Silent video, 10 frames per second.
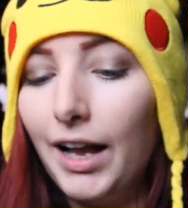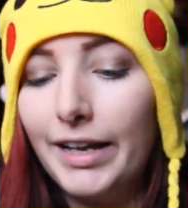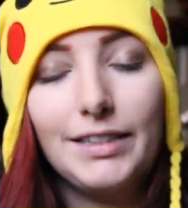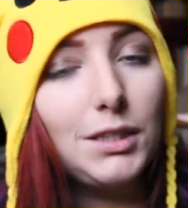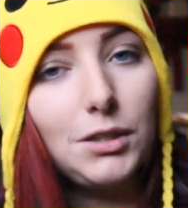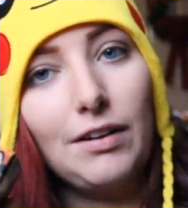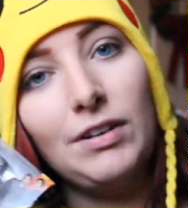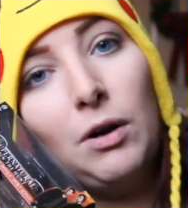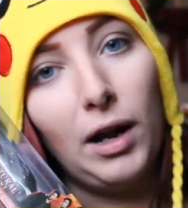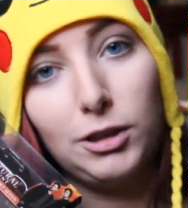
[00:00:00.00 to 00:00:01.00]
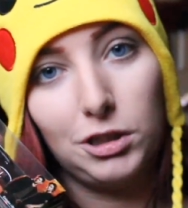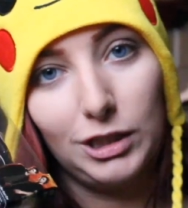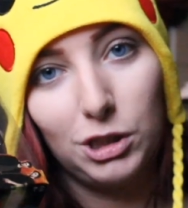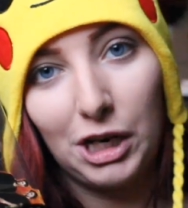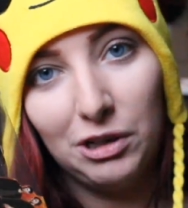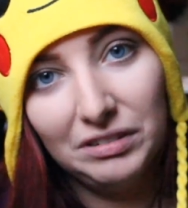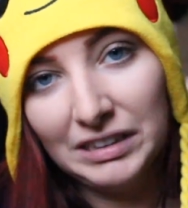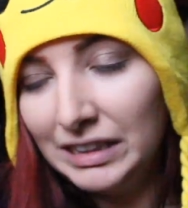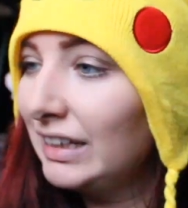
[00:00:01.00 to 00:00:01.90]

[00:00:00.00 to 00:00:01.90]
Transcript: I still have not watched this show.